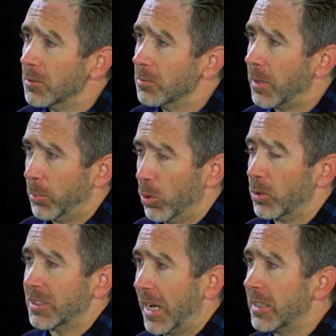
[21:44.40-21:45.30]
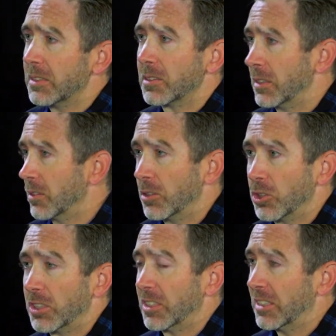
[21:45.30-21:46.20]
bipolar has gotten is
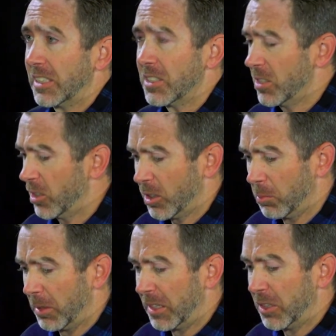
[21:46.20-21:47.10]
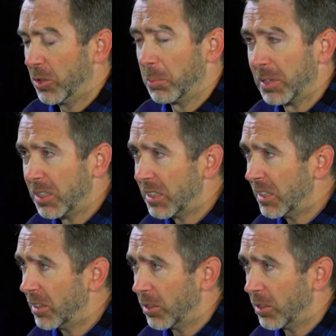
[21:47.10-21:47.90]
there's just an intensity. There can be an irritability.